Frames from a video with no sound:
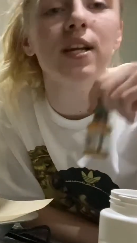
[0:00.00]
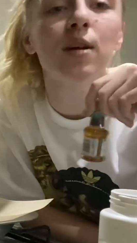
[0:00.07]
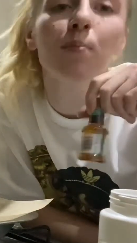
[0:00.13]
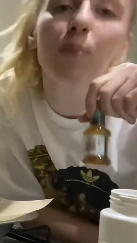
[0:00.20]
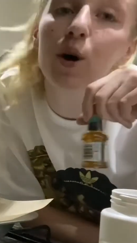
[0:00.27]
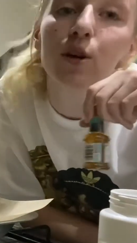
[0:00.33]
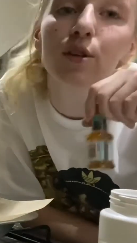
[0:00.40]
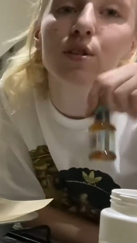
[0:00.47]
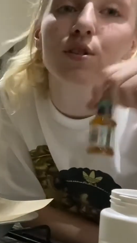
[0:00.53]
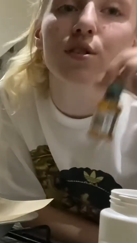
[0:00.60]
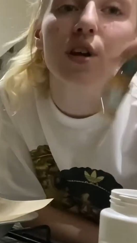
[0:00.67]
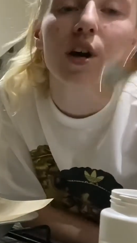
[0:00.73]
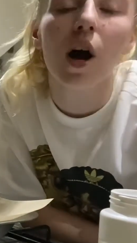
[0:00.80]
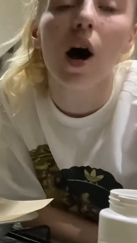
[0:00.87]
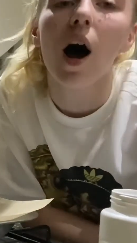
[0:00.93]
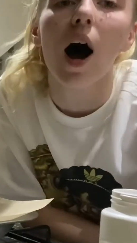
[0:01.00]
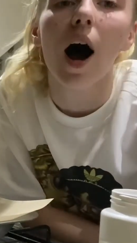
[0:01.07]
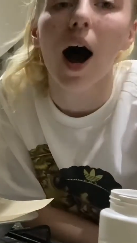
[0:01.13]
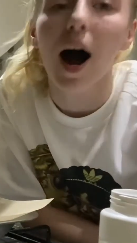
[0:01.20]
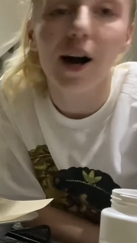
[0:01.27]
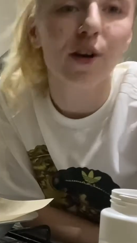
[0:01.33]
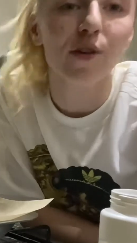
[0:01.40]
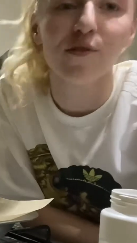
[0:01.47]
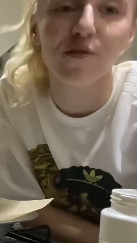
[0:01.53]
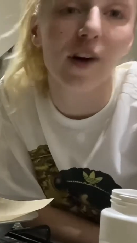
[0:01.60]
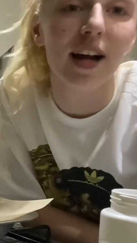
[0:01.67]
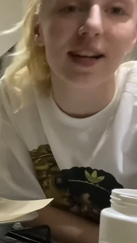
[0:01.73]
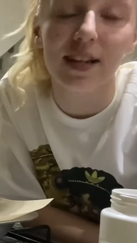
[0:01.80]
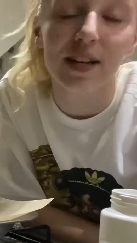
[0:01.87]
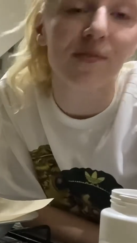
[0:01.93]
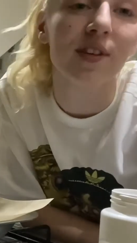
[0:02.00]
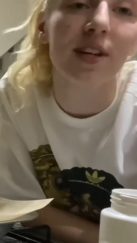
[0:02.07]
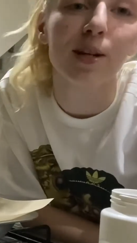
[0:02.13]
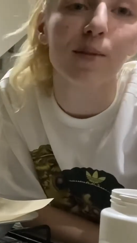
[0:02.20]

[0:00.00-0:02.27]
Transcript: pods, I couldn't find any vanilla